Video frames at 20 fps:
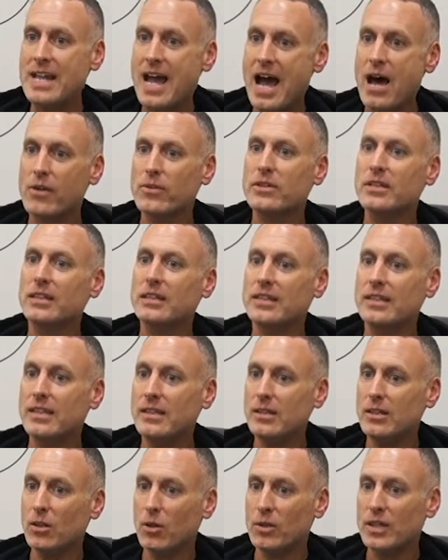now that,
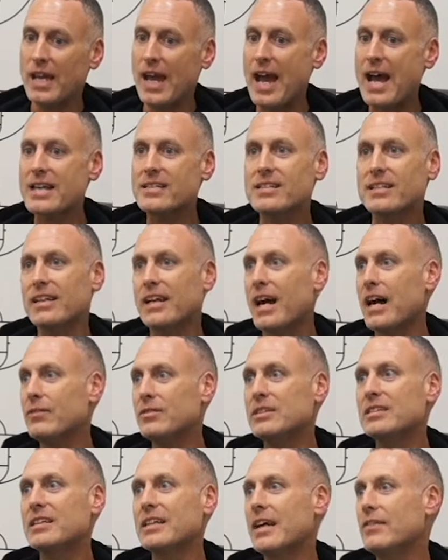you know, Cassidy,
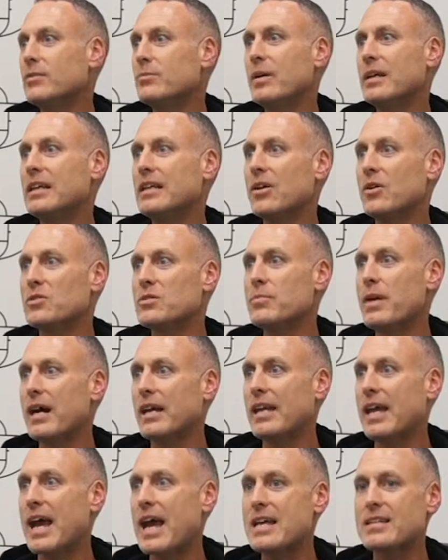obviously everybody knows
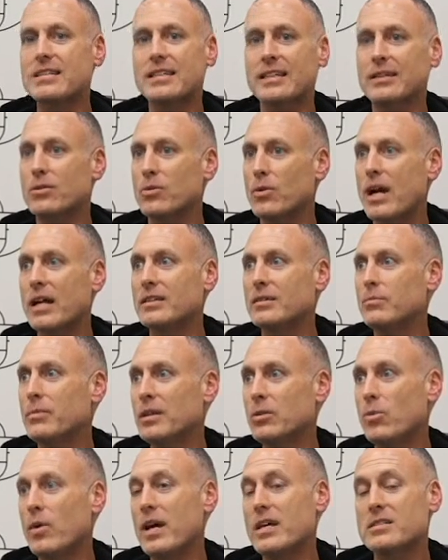about Cassidy throughout the
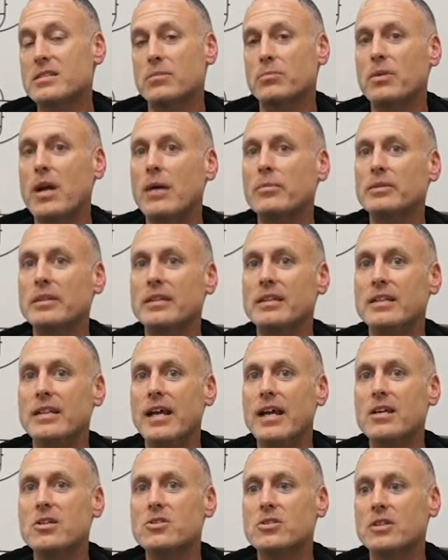Midwest and probably the
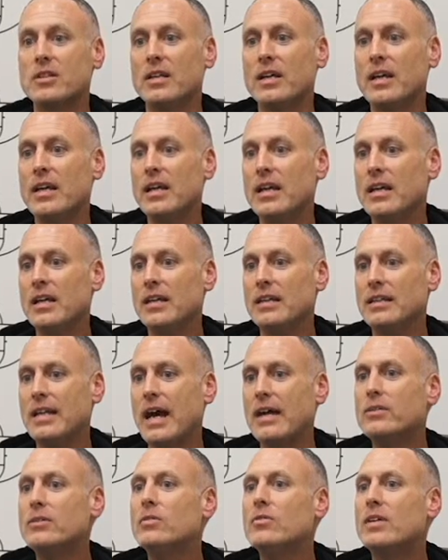nation,
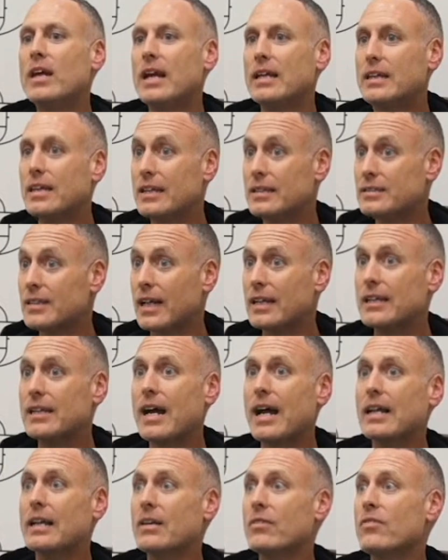now you've got kids like
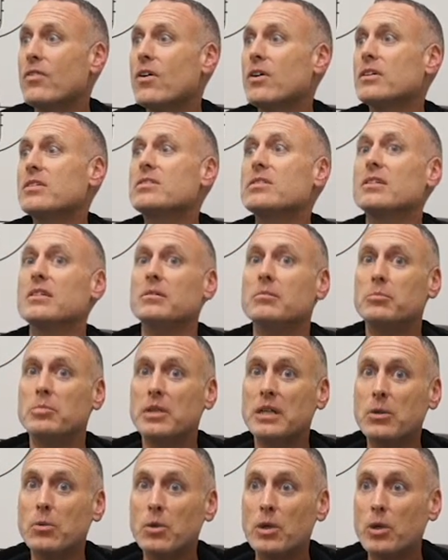Kylie Ferguson and
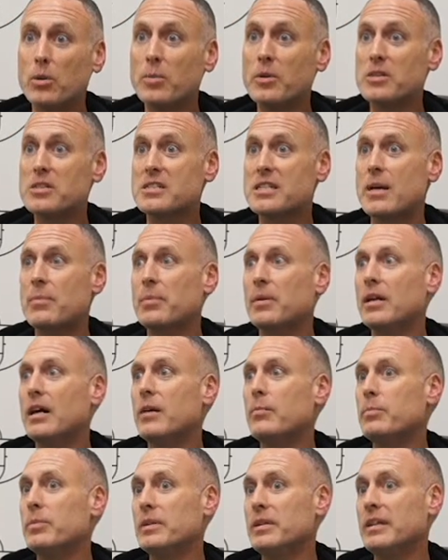Bree Wilbur stepping
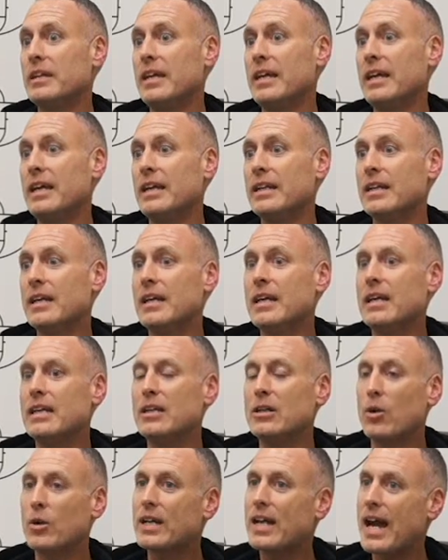up. And
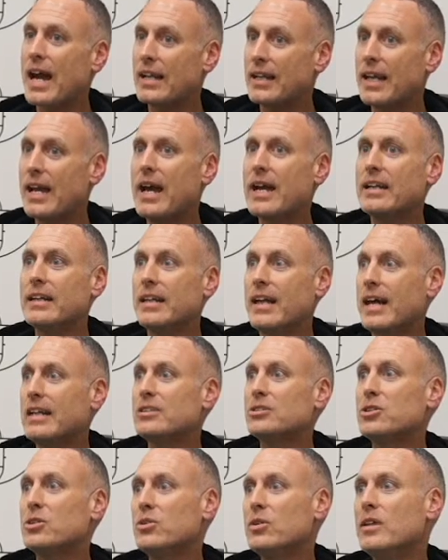you know, Kylie had a nice
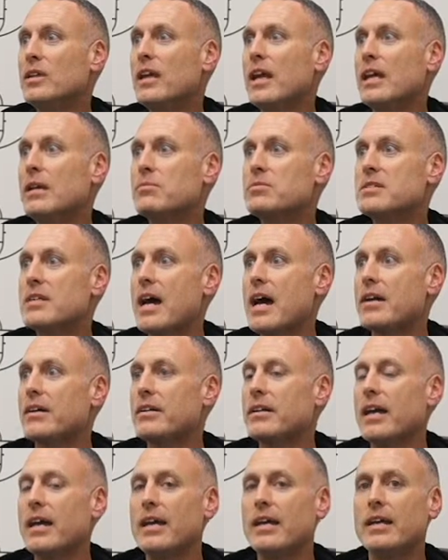shooting game
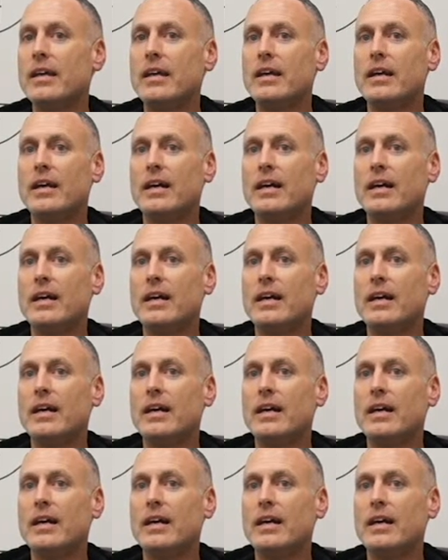Saturday.